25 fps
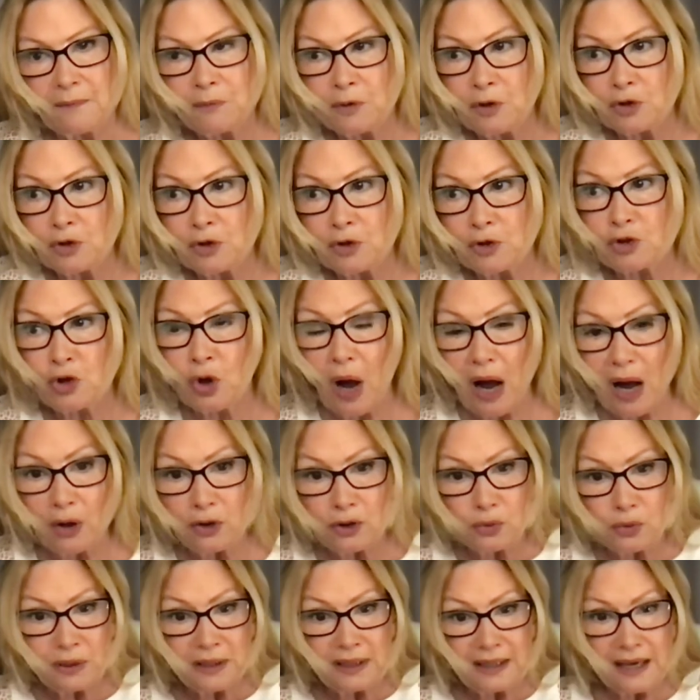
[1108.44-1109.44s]
So how do
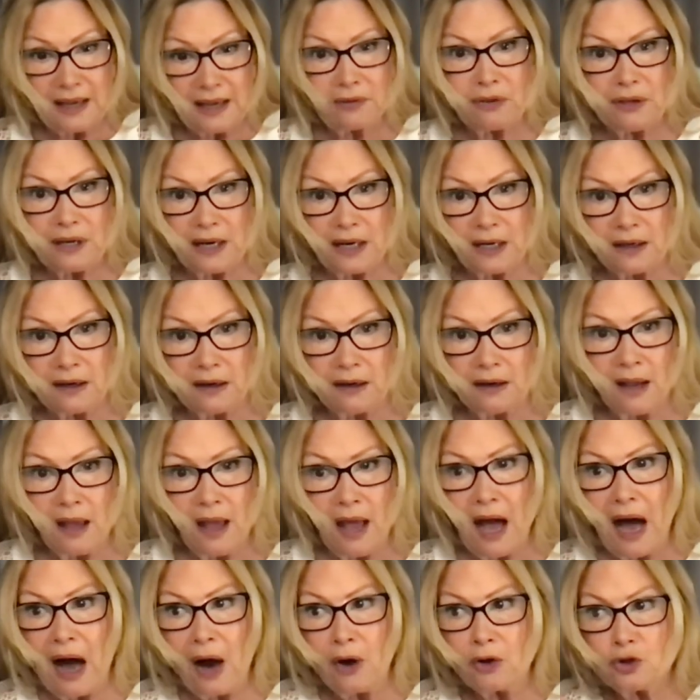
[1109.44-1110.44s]
we get there?
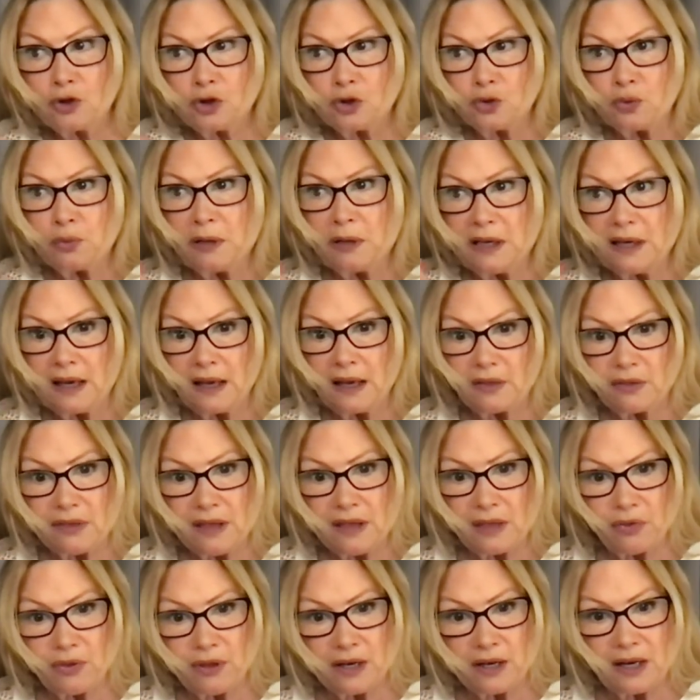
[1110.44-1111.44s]
How do we get
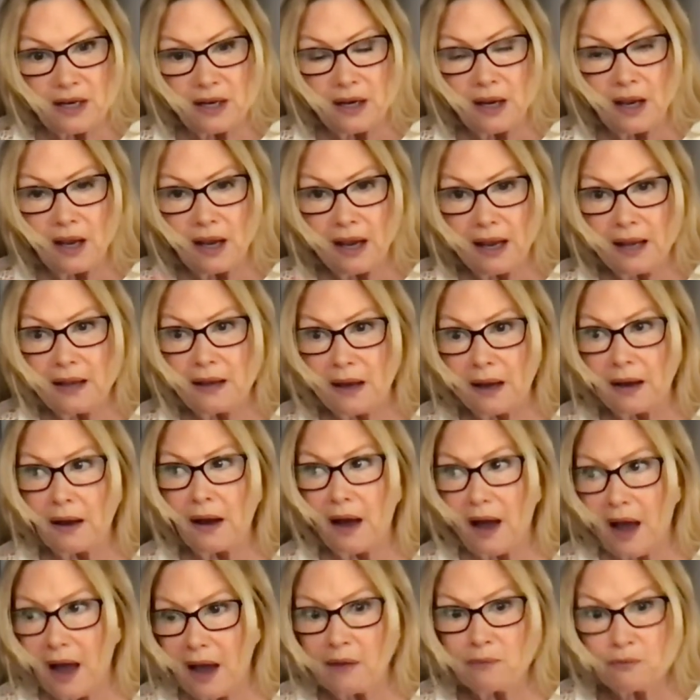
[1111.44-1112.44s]
that, hey,
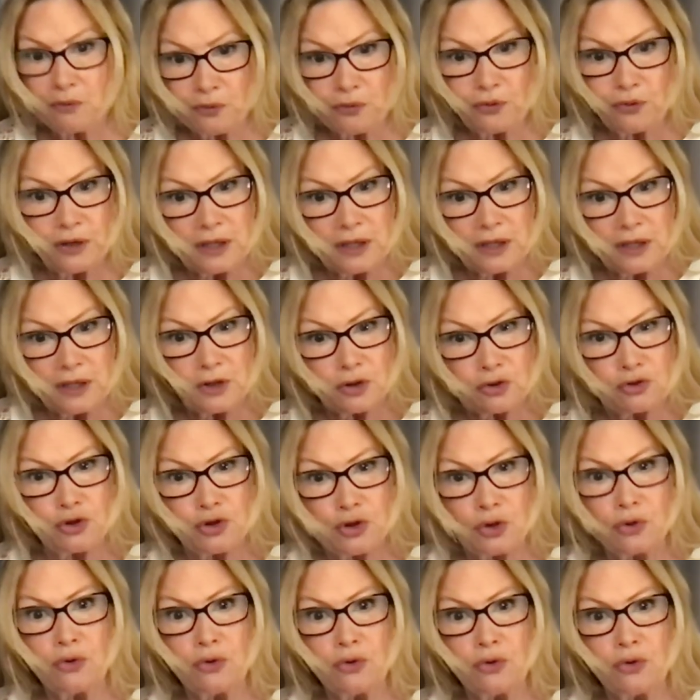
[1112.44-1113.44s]
I'm free to
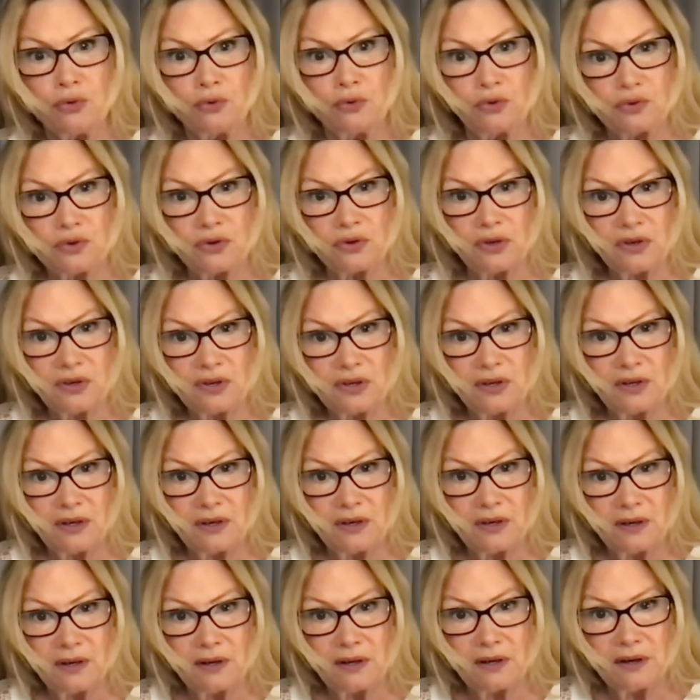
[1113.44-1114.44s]
choose?
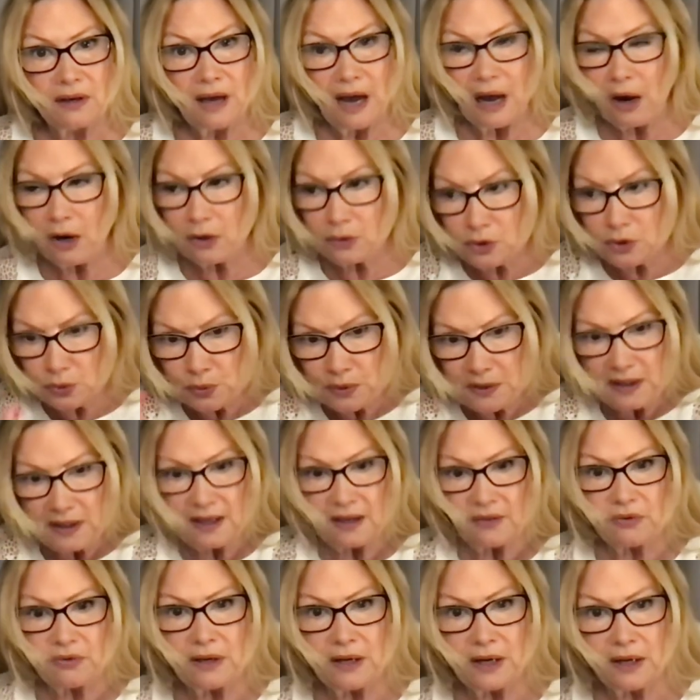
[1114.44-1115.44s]
How do we get
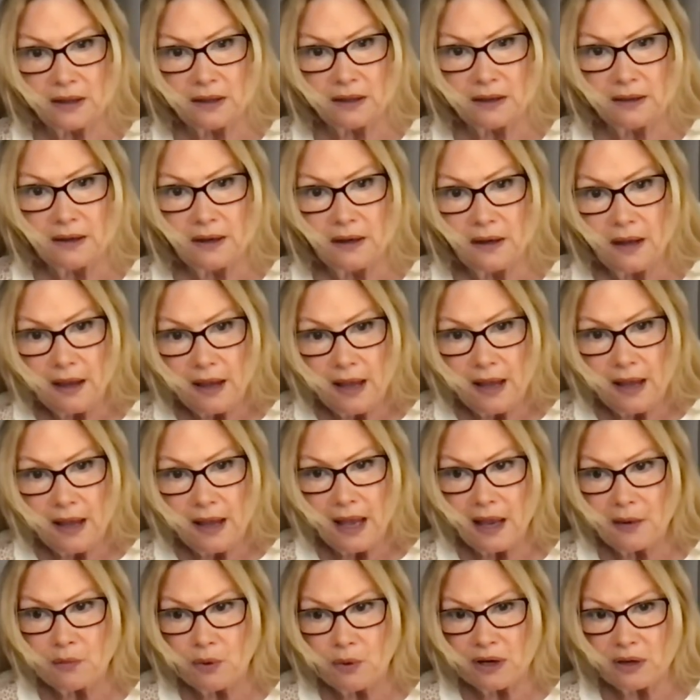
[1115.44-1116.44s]
there?
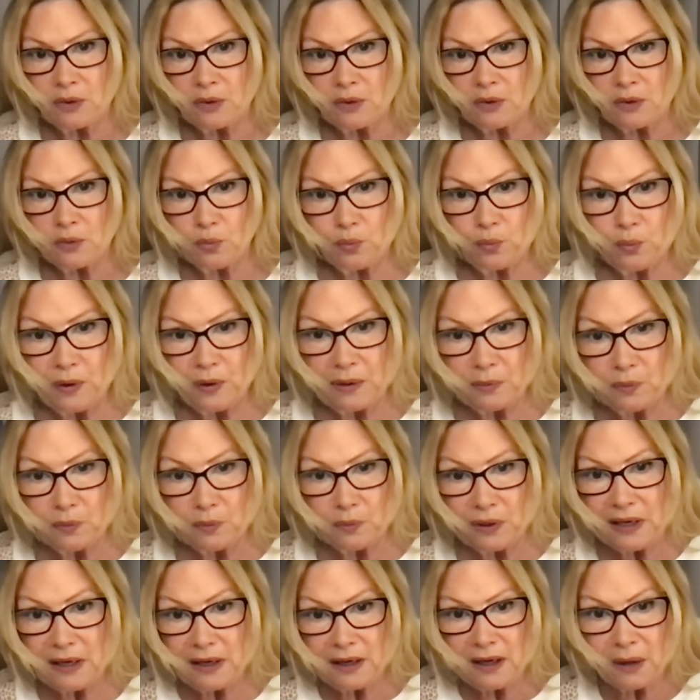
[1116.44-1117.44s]
Well, and when we
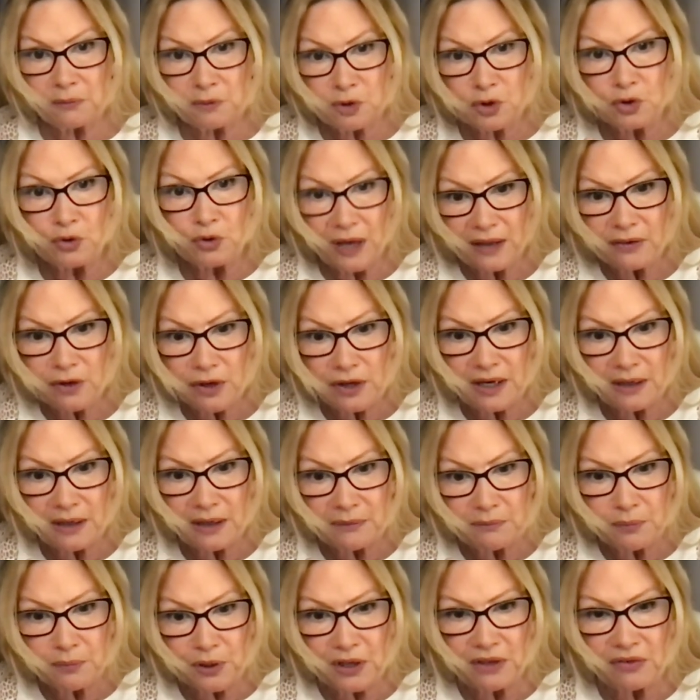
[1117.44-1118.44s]
come together and
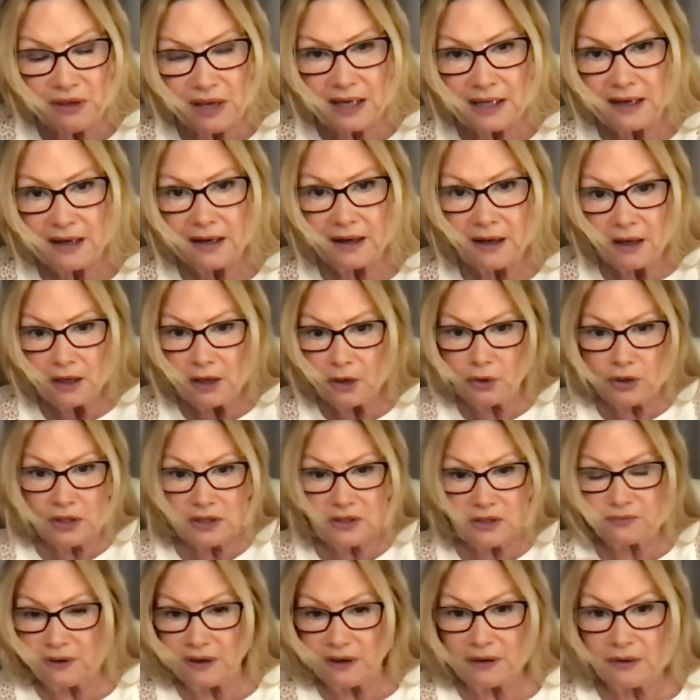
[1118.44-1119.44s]
bring that, look, it's
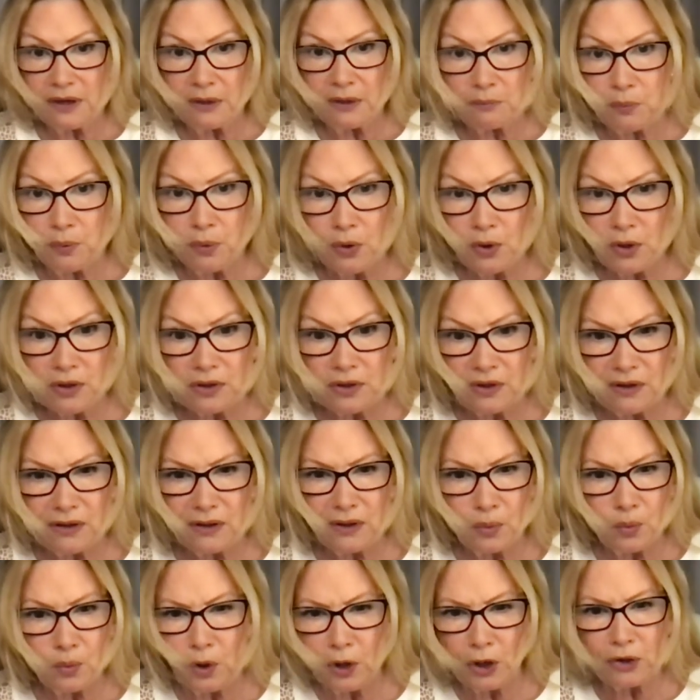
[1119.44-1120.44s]
very important, the
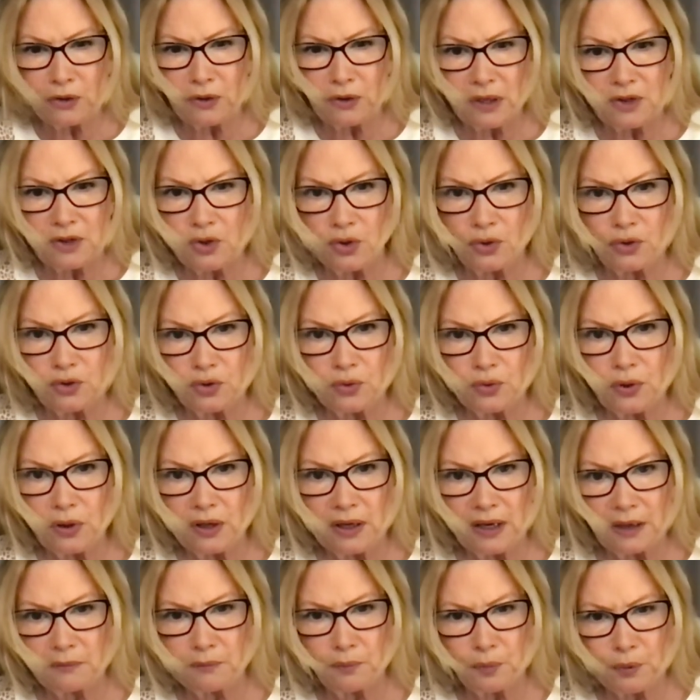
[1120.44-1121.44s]
work that you're doing
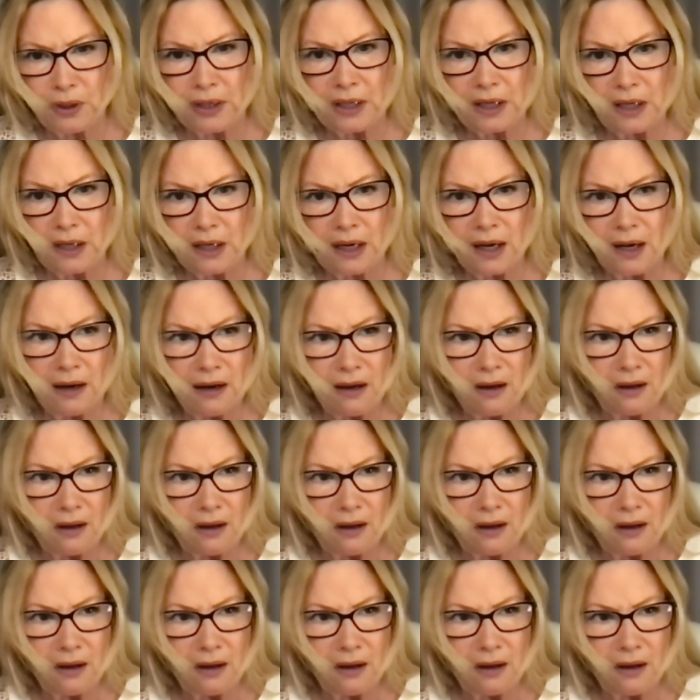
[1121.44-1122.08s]
and bringing